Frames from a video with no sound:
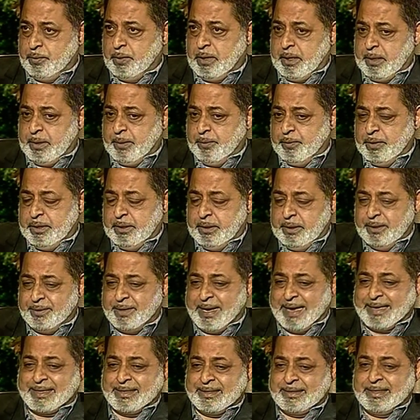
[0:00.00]
Uh, we
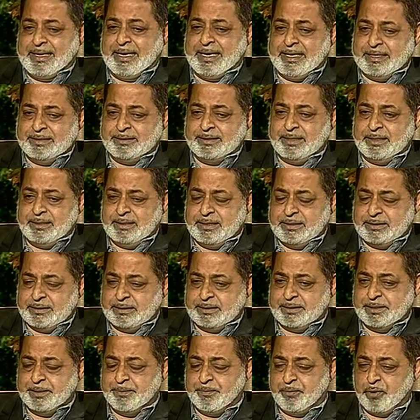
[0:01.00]
recognize that this
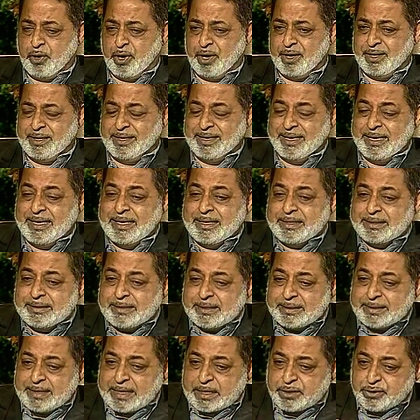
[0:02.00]
is important.
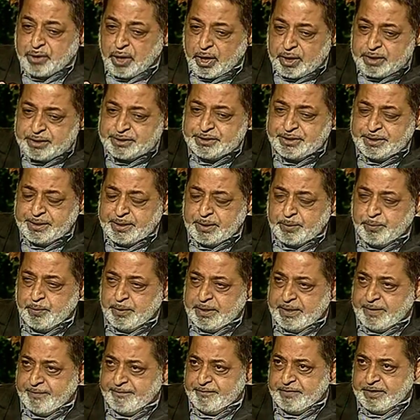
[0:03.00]
The technology that
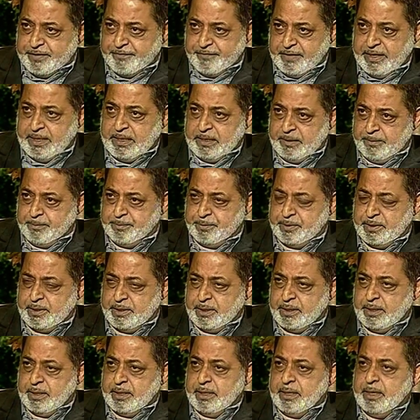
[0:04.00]
we have developed
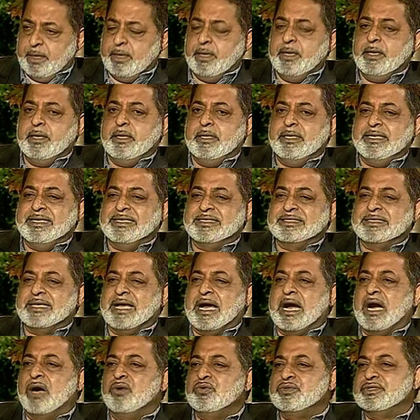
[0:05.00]
is
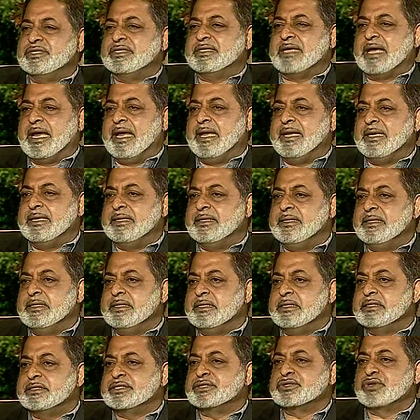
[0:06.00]
outside
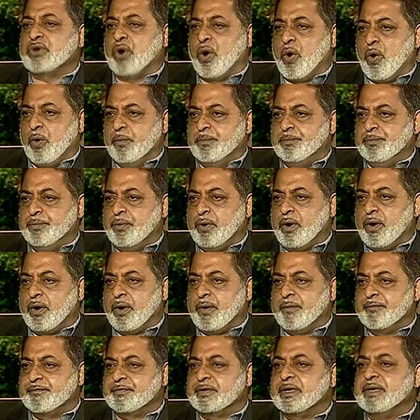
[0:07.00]
the scope
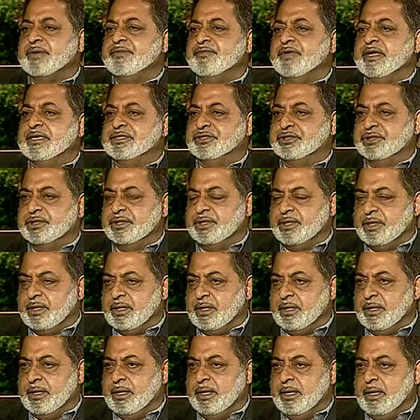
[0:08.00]
of
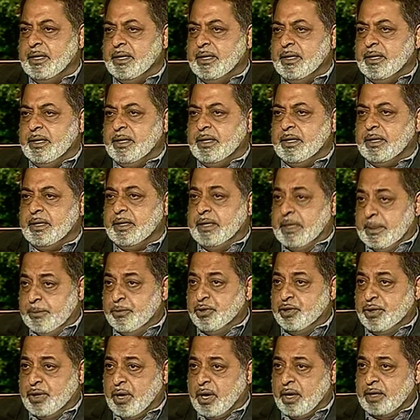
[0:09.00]
conventional uh,
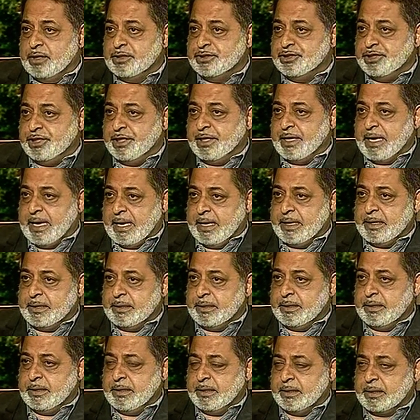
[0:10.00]
immunology
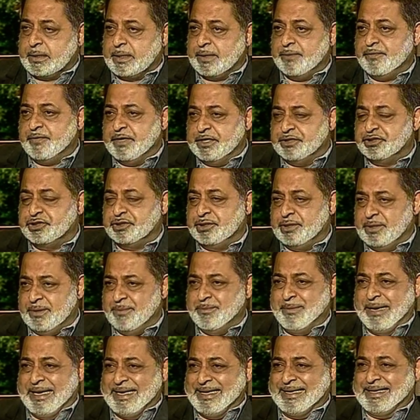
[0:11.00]
and uh, conventional
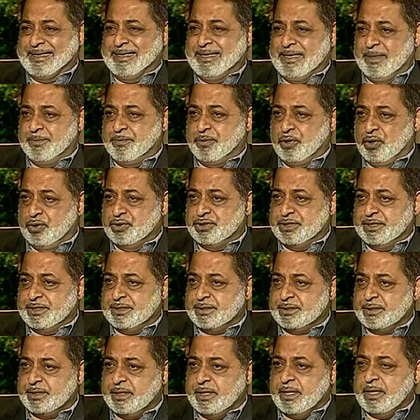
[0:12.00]
medical
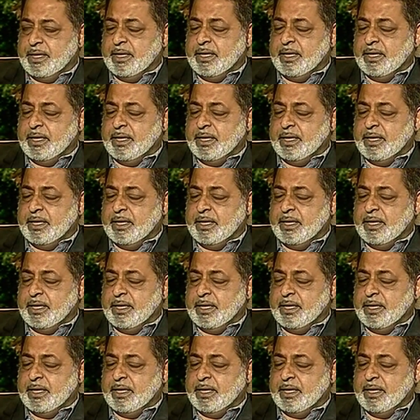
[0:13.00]
approaches.